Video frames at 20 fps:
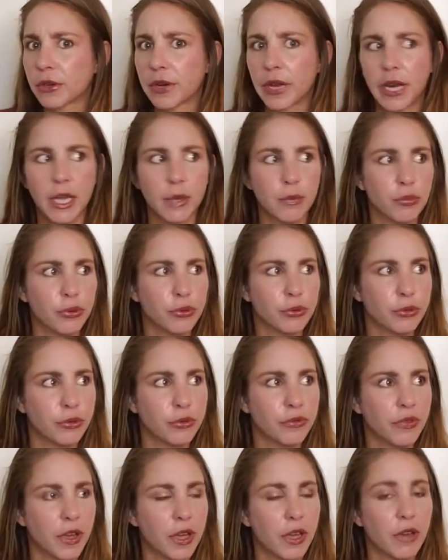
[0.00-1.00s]
you're getting,
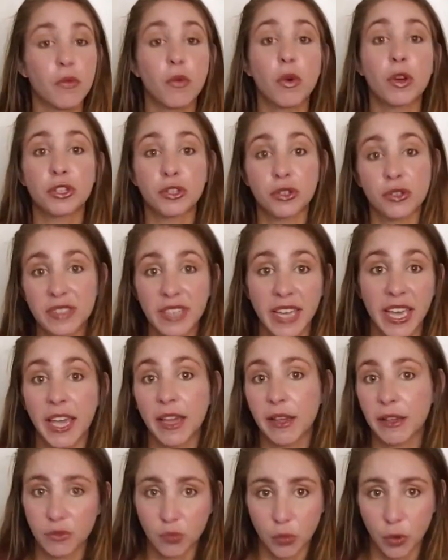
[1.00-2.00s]
proof of what you're
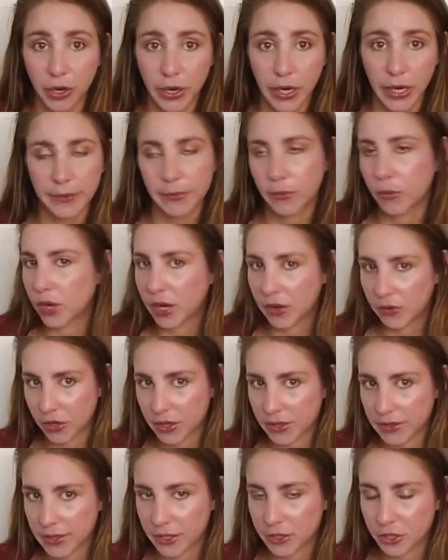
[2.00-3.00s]
saying is working, whatever
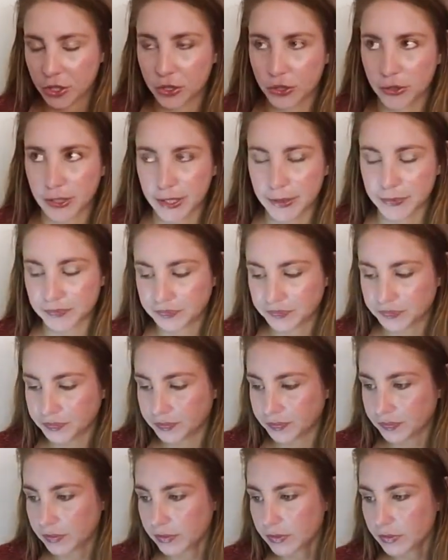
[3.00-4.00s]
it is that you're doing.
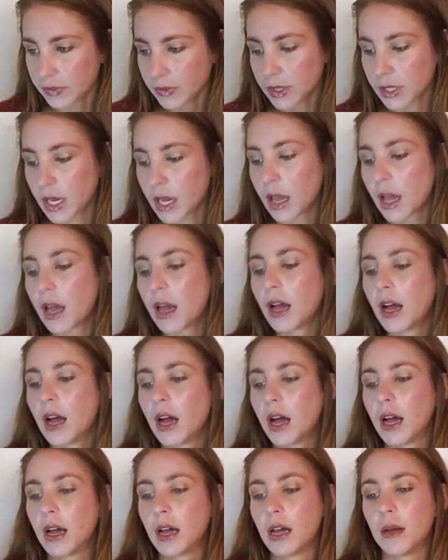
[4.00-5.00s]

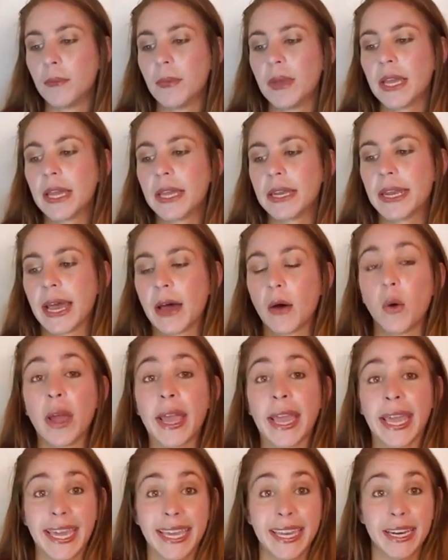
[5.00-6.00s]
Now,
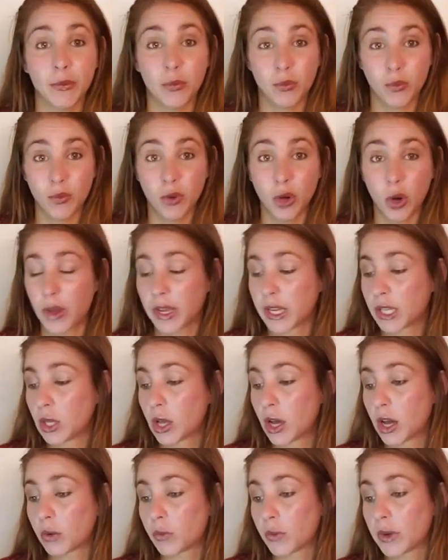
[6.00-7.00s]
going
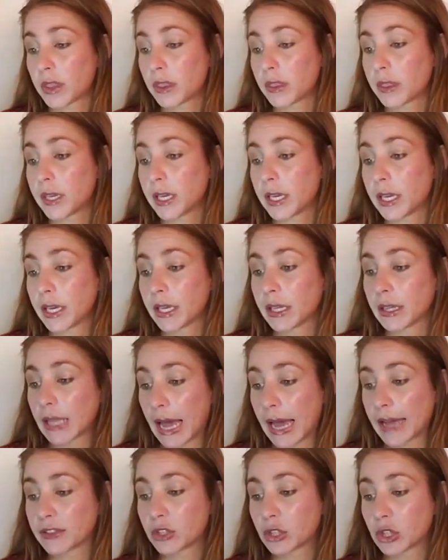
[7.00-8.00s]
along with the
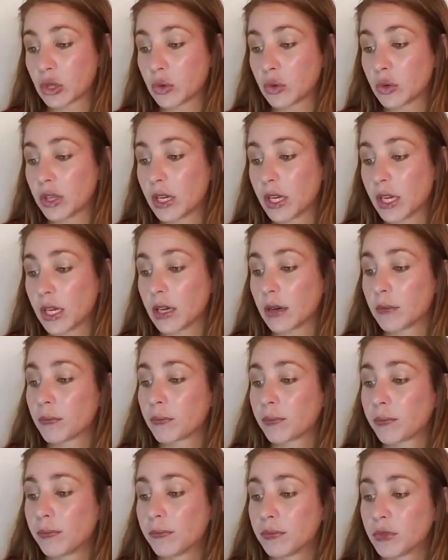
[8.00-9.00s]
last two,
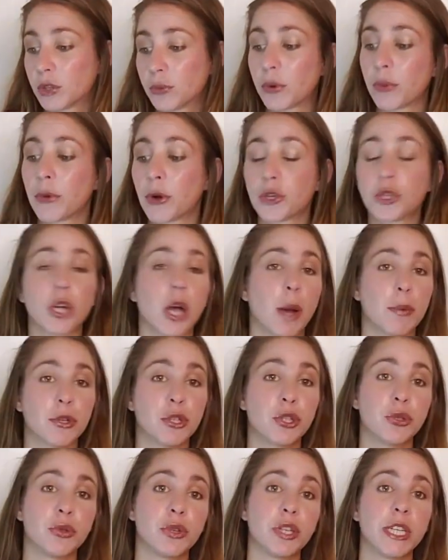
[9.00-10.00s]
to promote your
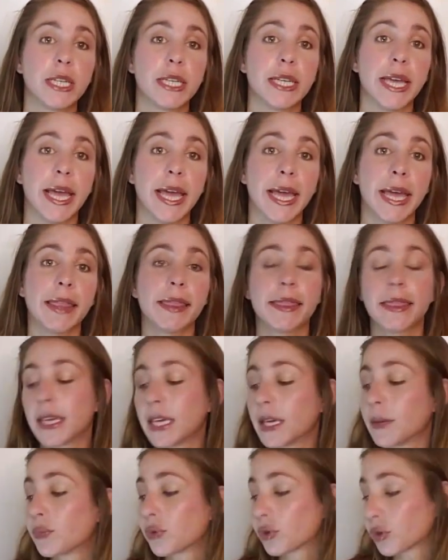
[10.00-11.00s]
opportunity and
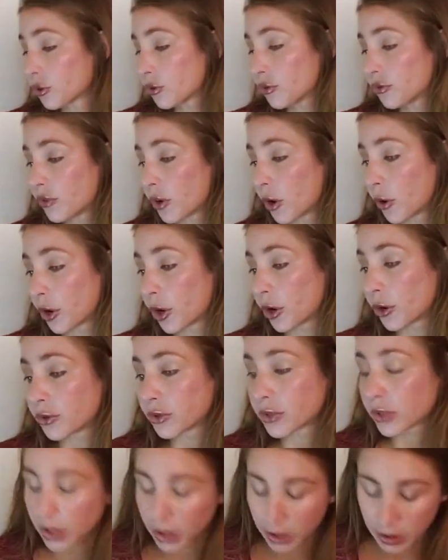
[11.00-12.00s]
the proof
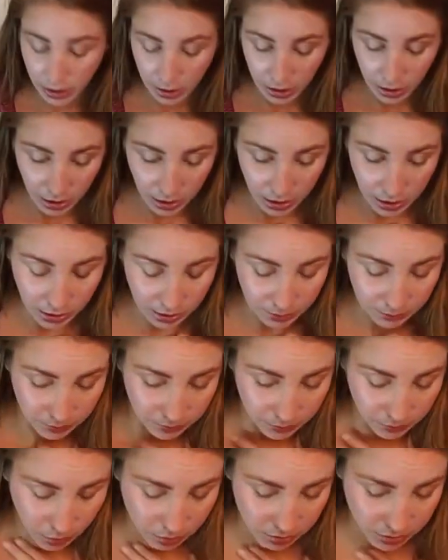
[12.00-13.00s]
photos,
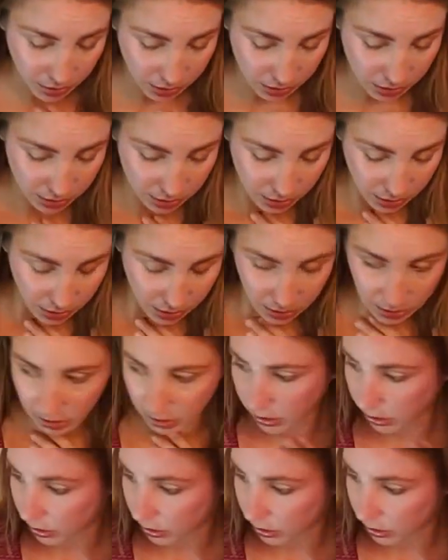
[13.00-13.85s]
what was I going to say?